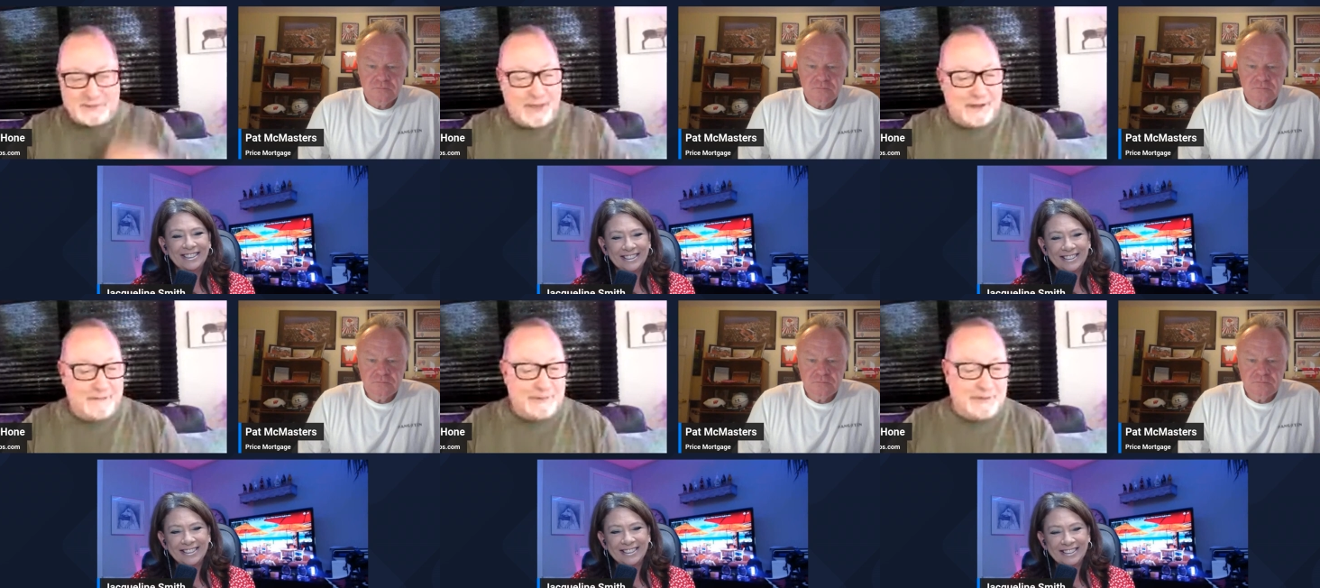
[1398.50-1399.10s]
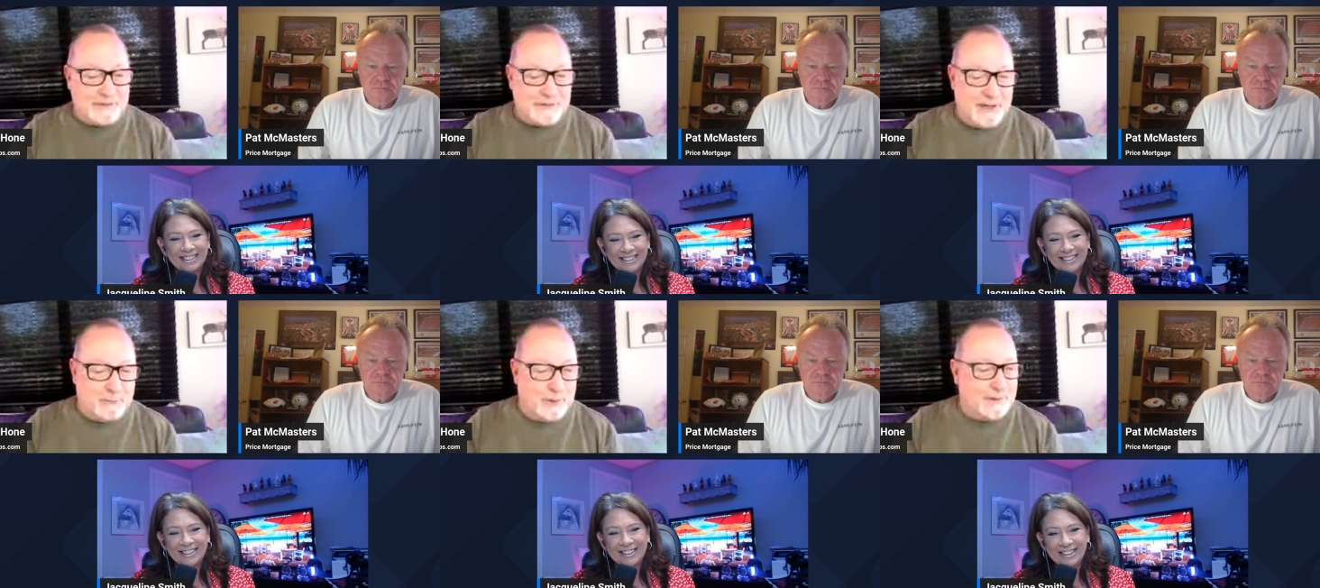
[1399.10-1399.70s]
Speaker 1: down and have a chit
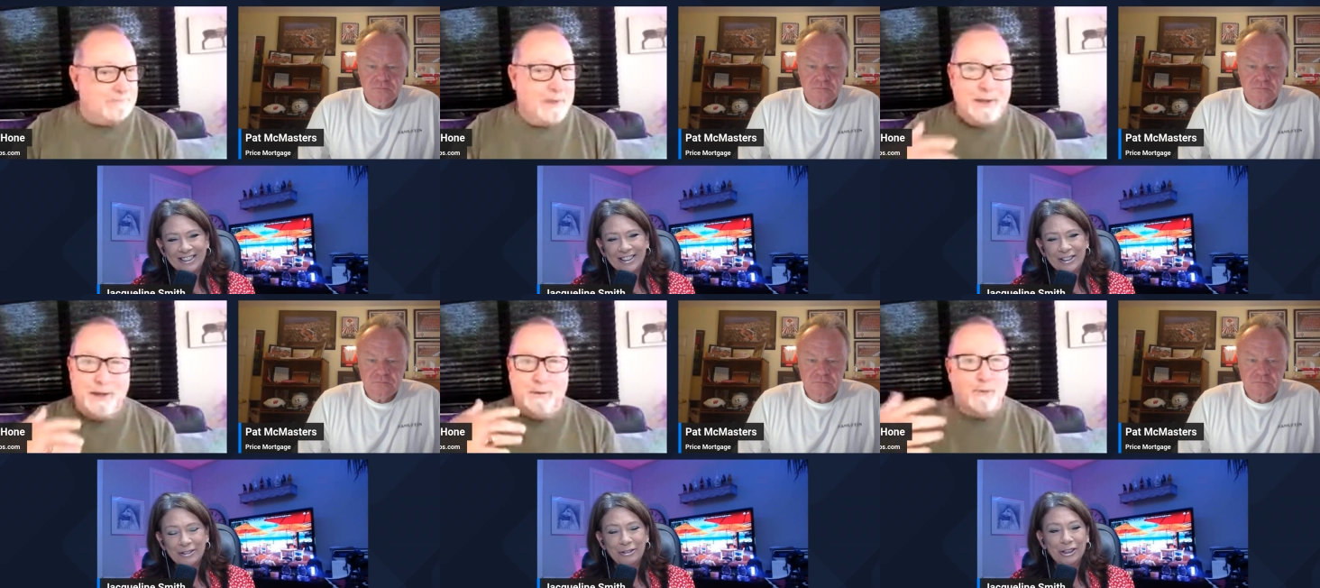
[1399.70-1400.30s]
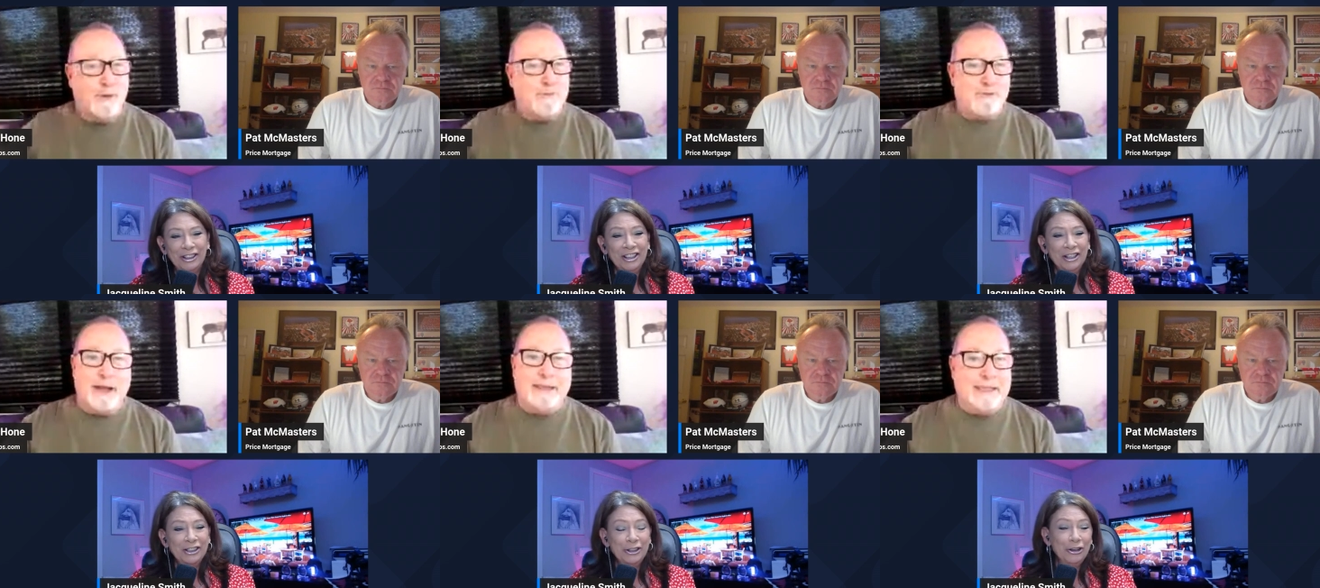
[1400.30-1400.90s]
chat. We're
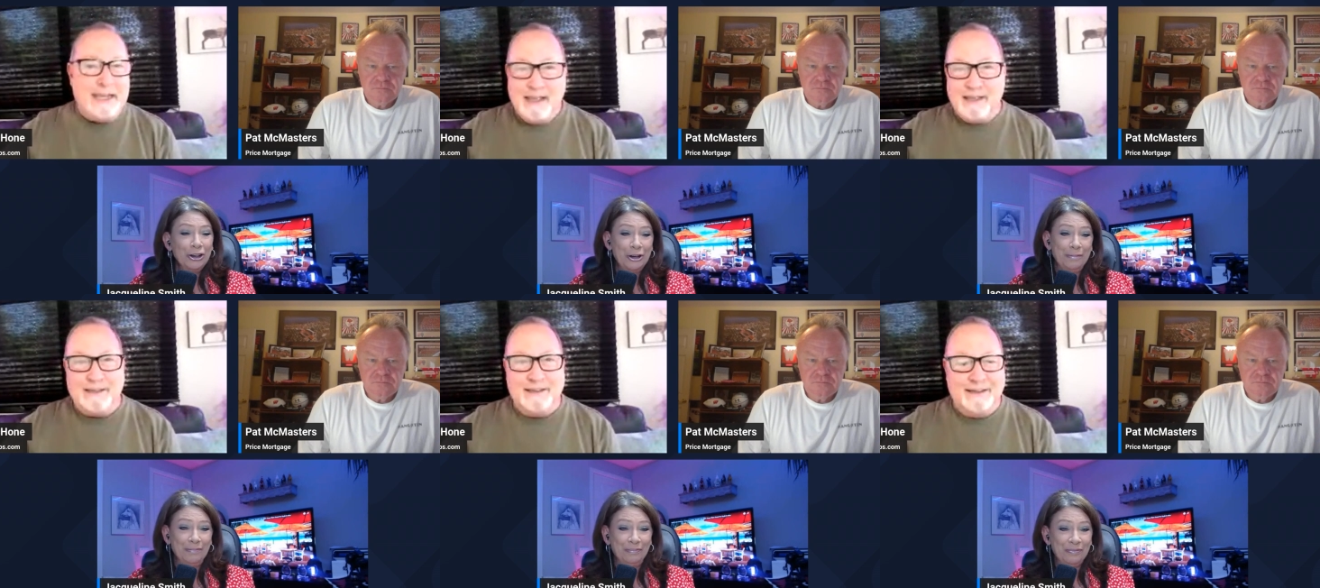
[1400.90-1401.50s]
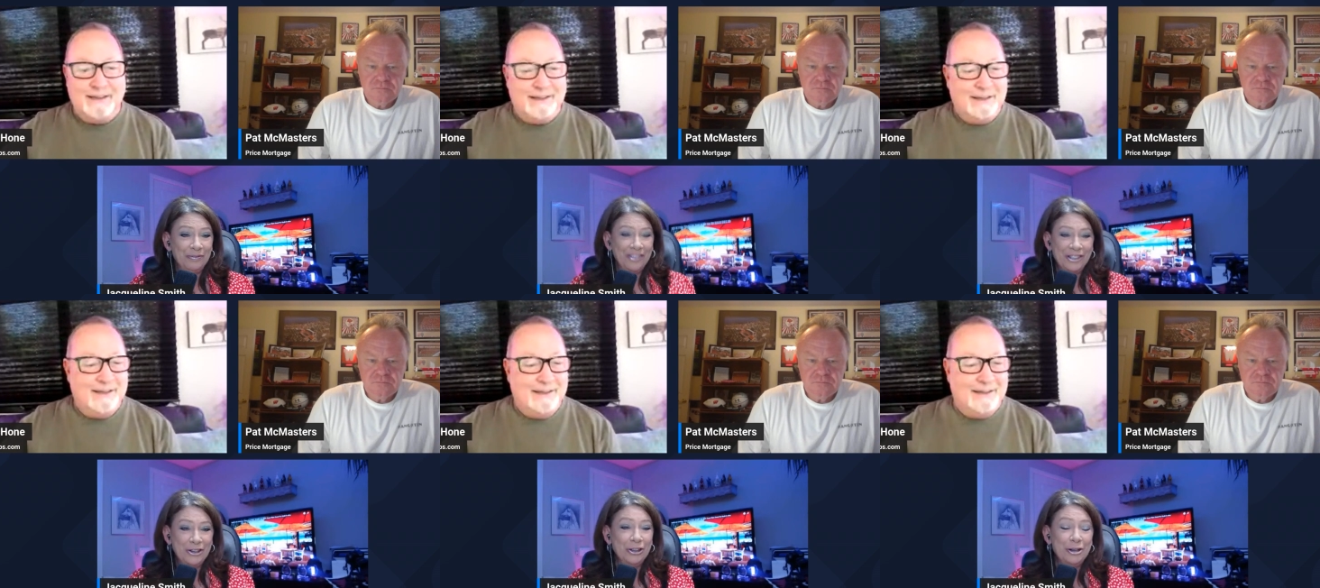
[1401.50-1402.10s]
Speaker 2: friendly.
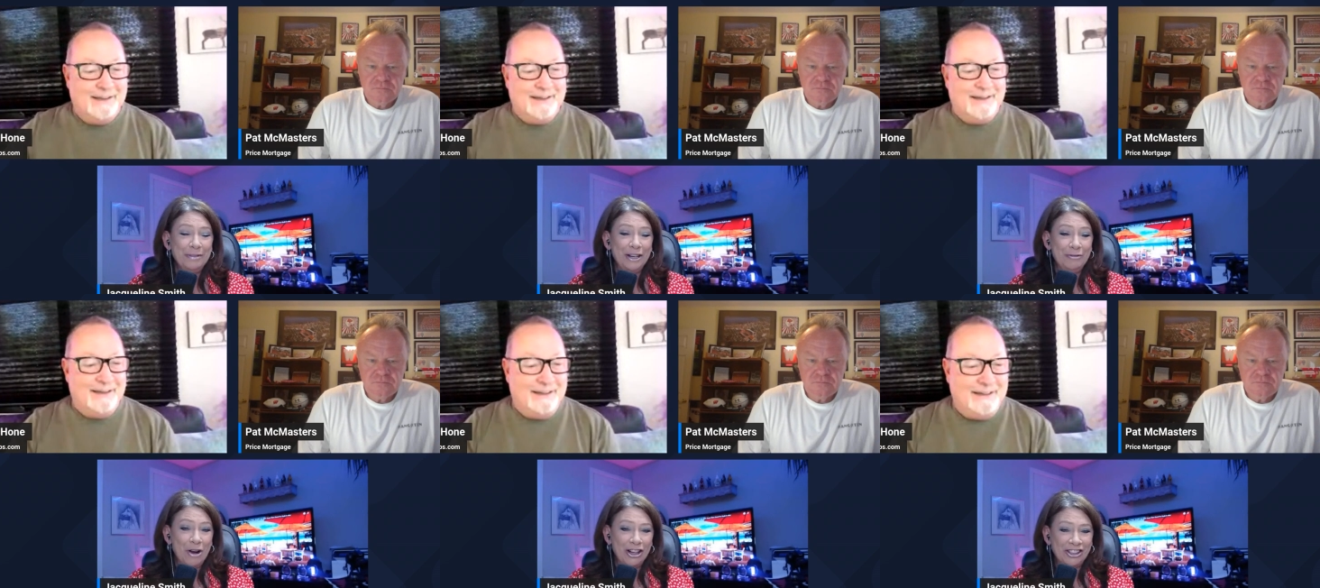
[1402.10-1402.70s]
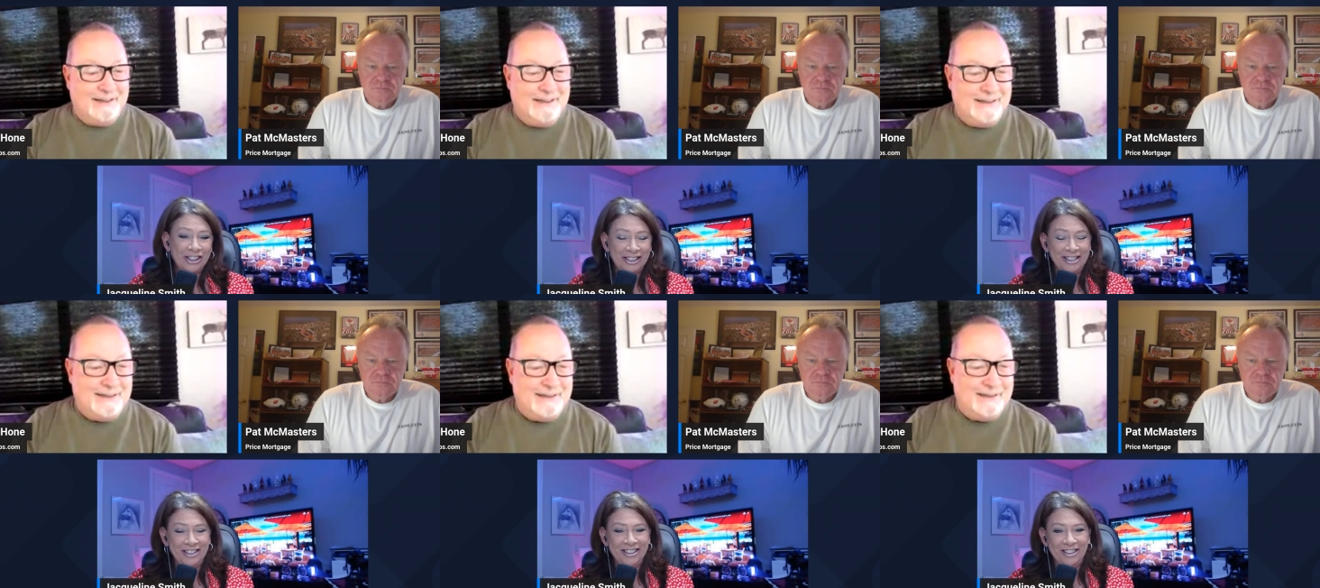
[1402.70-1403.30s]
You're gonna be in
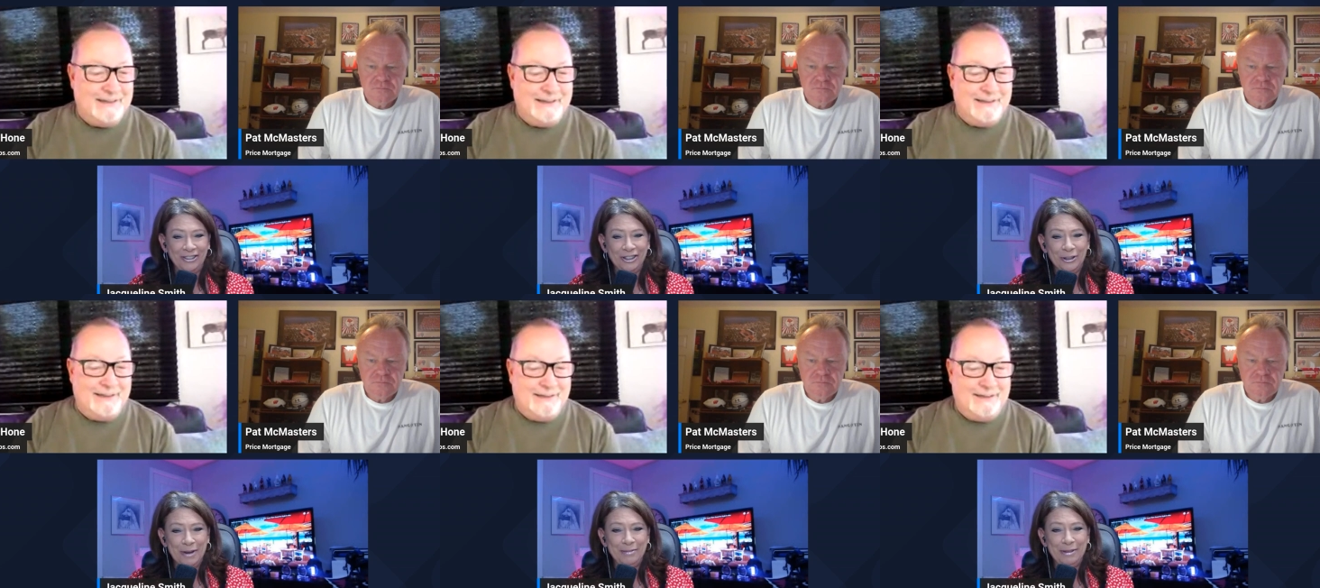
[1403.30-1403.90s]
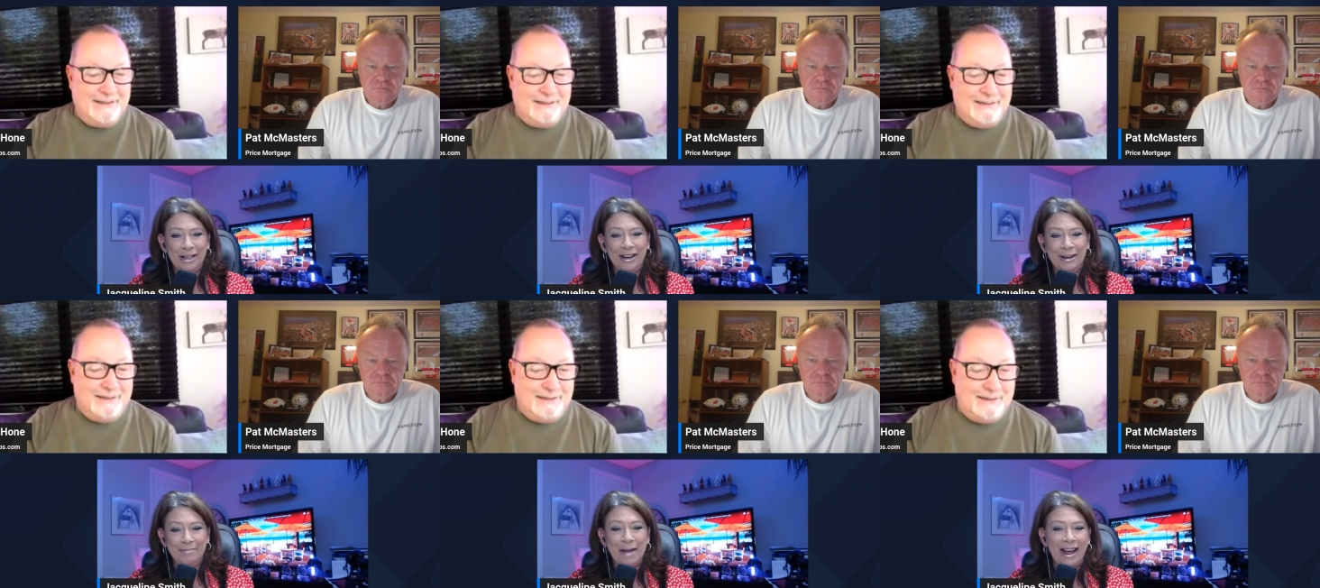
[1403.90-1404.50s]
Washington still, so maybe
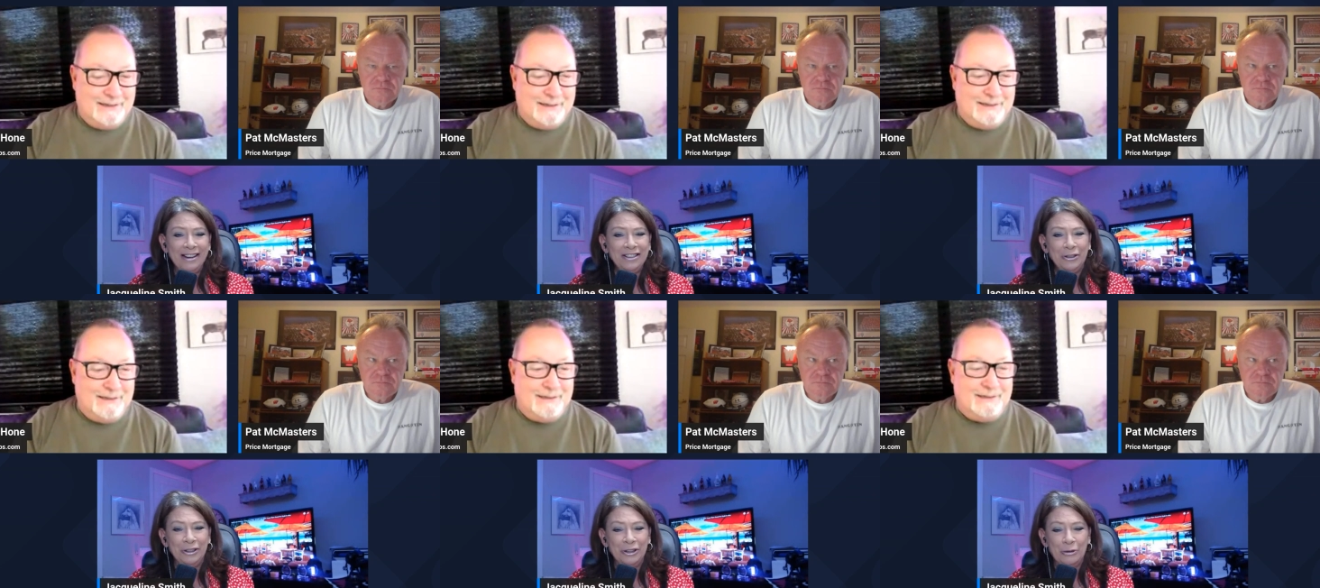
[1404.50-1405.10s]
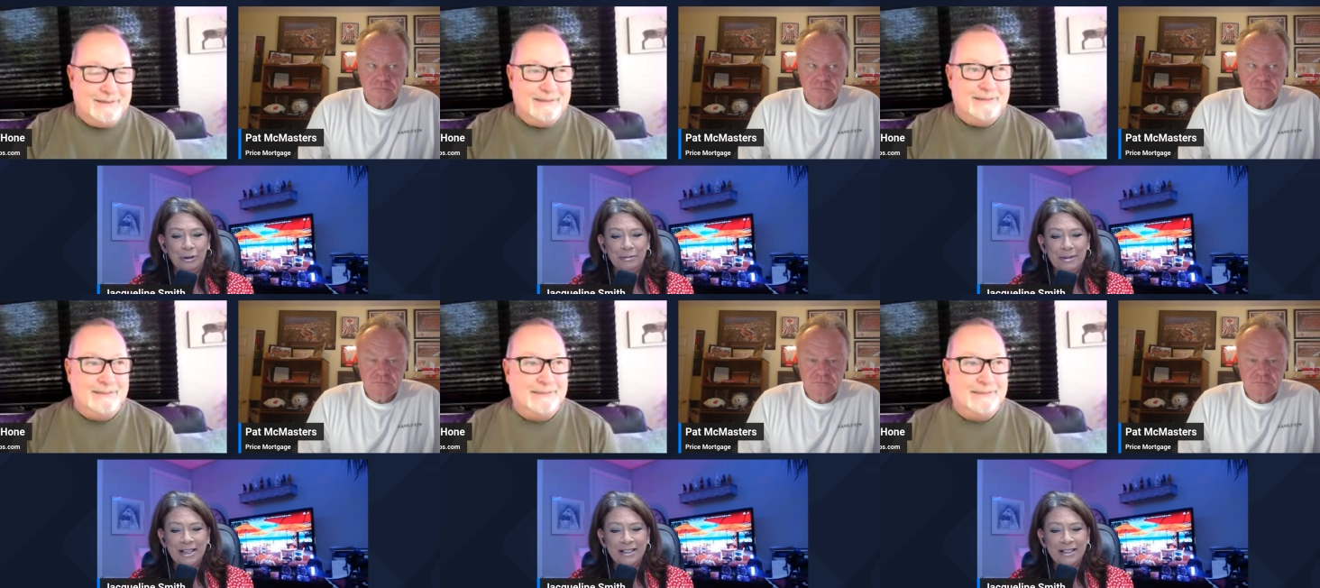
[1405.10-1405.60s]
Pat, you can go with me